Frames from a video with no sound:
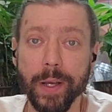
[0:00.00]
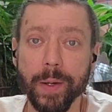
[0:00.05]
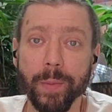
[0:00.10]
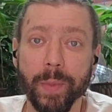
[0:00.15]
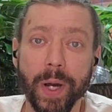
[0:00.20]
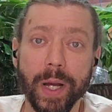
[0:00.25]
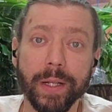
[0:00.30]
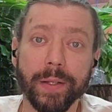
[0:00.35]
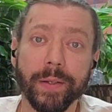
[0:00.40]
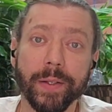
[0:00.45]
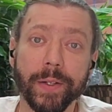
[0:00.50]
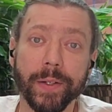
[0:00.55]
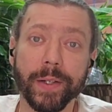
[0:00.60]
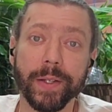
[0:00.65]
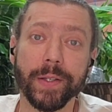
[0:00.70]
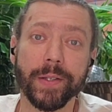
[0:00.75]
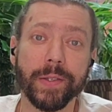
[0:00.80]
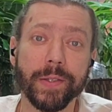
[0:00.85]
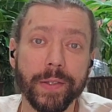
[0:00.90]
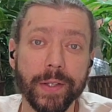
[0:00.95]
but there
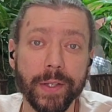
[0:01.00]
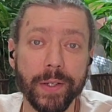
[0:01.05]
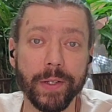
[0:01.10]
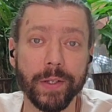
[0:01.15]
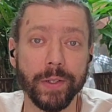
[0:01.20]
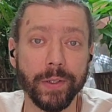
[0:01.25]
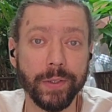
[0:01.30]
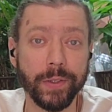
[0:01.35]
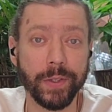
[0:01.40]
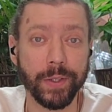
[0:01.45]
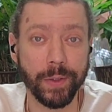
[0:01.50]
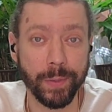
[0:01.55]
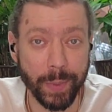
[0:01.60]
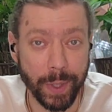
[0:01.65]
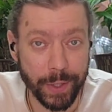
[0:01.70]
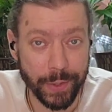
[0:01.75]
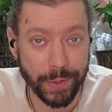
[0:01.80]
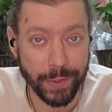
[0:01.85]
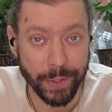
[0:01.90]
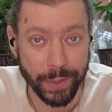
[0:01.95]
is still too
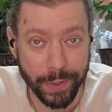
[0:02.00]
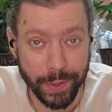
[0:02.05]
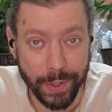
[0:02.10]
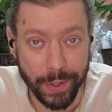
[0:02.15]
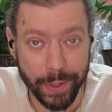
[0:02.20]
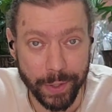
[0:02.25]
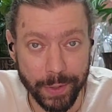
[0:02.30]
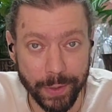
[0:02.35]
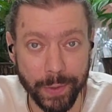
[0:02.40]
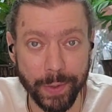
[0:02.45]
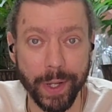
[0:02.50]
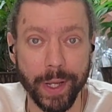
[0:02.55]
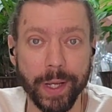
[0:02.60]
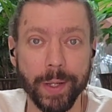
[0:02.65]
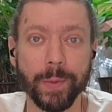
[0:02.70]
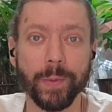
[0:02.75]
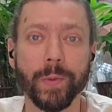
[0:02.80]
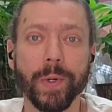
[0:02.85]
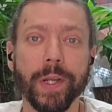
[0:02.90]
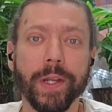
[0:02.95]
much to know,
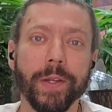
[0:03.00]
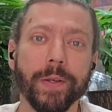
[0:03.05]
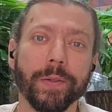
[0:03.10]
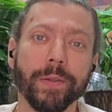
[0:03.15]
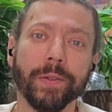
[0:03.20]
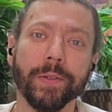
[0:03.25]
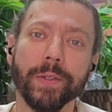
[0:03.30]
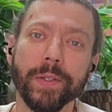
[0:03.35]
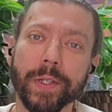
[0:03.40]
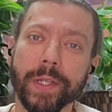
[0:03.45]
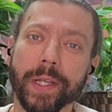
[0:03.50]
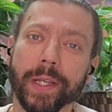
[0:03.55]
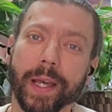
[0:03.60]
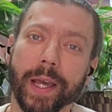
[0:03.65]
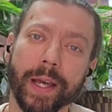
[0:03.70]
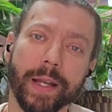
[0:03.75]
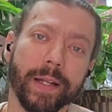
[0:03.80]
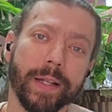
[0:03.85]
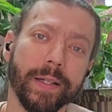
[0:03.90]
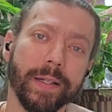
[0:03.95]
and when you look
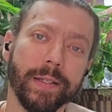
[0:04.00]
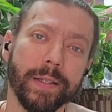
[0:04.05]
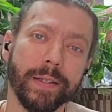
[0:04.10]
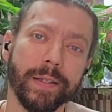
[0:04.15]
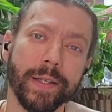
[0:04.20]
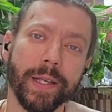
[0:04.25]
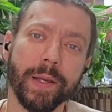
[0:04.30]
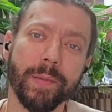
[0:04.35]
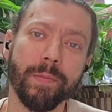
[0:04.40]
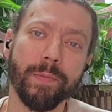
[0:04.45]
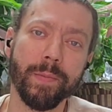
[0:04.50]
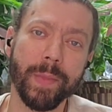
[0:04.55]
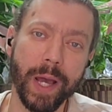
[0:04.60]
at it, the